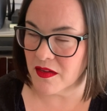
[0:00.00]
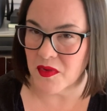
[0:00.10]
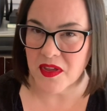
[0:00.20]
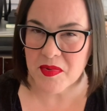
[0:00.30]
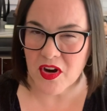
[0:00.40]

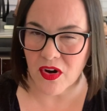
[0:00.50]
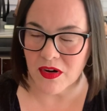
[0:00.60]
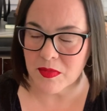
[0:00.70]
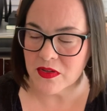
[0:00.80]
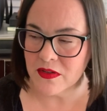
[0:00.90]
That'd be
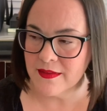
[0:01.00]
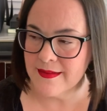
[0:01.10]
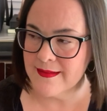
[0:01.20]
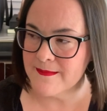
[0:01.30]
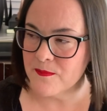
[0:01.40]
horrible.
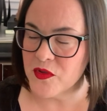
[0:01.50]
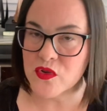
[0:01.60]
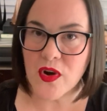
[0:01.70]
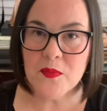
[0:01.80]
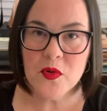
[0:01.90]
You
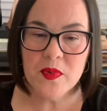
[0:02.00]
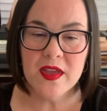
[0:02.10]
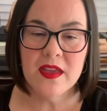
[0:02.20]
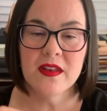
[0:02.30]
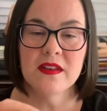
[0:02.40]
drop your
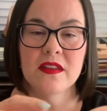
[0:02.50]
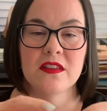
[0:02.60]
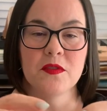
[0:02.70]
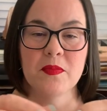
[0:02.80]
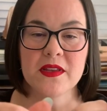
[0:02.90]
pen,
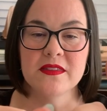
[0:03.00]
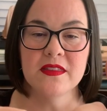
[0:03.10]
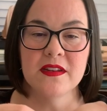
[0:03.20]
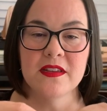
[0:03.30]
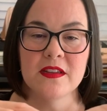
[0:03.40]
you bust the
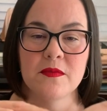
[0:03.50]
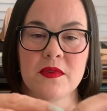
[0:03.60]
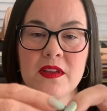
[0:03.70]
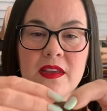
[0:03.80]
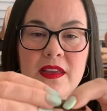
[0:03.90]
nib
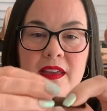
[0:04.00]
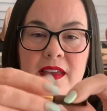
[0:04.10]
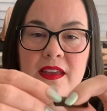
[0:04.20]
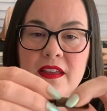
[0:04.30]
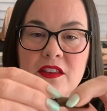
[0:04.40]

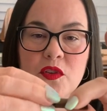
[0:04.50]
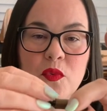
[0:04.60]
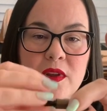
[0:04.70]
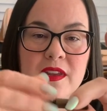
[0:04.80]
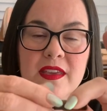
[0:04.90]
and you
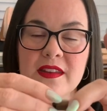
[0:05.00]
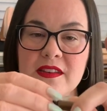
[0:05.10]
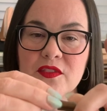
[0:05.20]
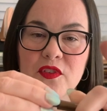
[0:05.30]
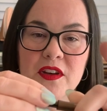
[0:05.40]
want to get a
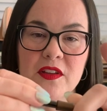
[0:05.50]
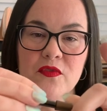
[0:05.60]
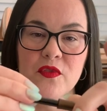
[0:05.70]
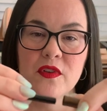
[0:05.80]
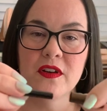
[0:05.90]
different nib
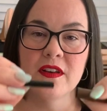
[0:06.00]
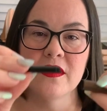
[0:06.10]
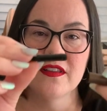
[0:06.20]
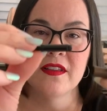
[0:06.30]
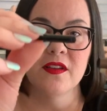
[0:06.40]
for it.
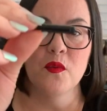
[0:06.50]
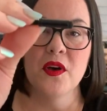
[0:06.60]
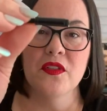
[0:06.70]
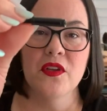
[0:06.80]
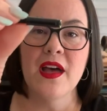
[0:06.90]

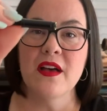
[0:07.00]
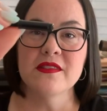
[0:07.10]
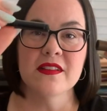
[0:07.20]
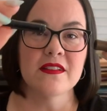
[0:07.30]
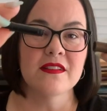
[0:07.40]
Well, the
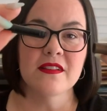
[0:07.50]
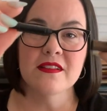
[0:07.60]
housing